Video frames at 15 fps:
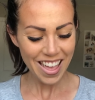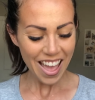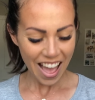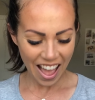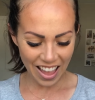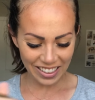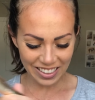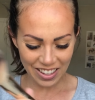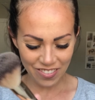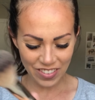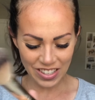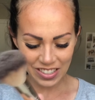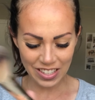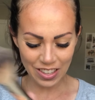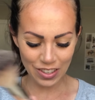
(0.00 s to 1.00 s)
I live
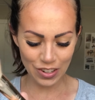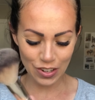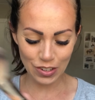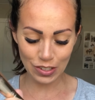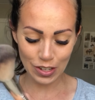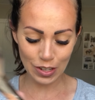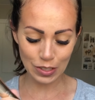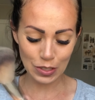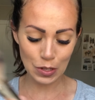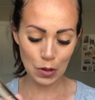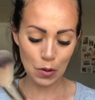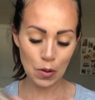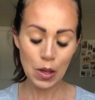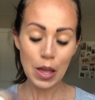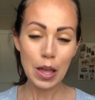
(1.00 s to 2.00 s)
in southern Utah,
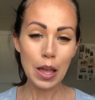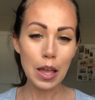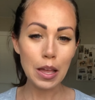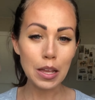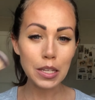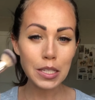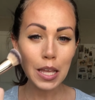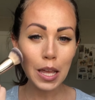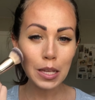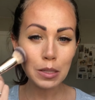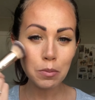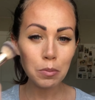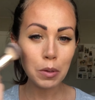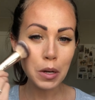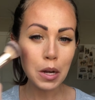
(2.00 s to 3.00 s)
so it takes
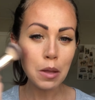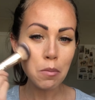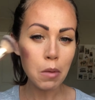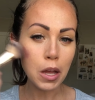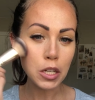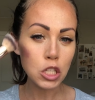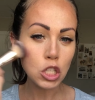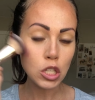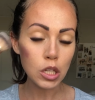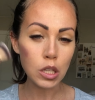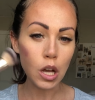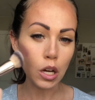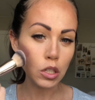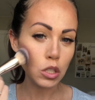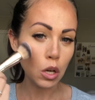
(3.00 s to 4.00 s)
pretty much till
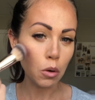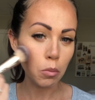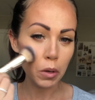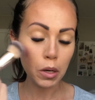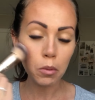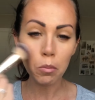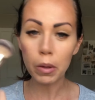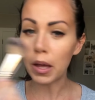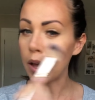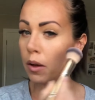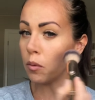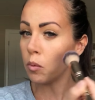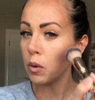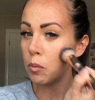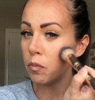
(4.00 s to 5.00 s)
October, but
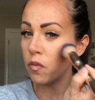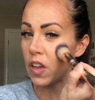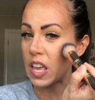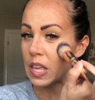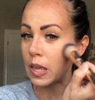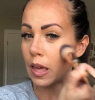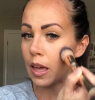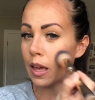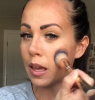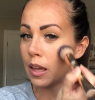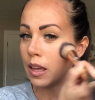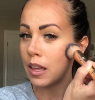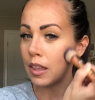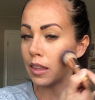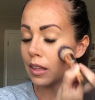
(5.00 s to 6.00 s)
we fake it
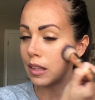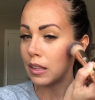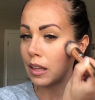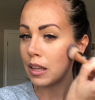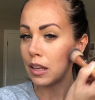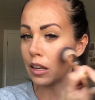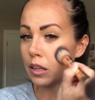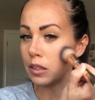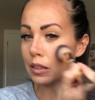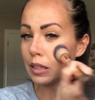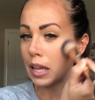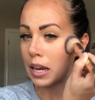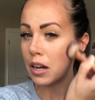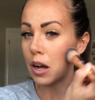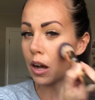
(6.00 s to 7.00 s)
in
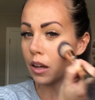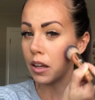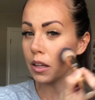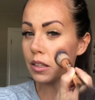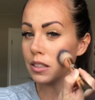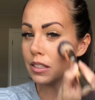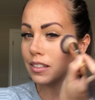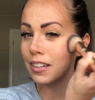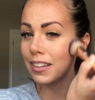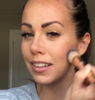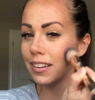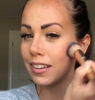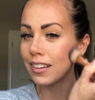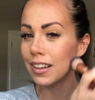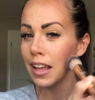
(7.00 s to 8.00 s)
late August.
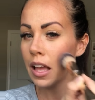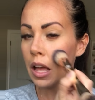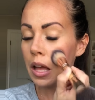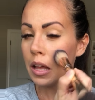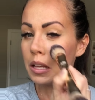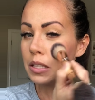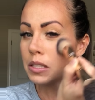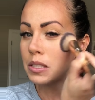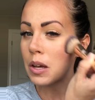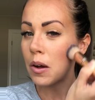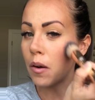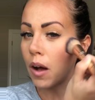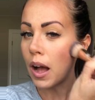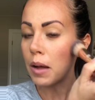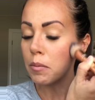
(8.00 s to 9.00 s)
So
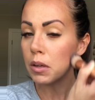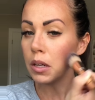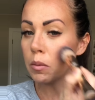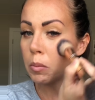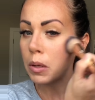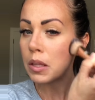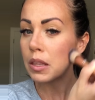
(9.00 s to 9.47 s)
I'm gonna put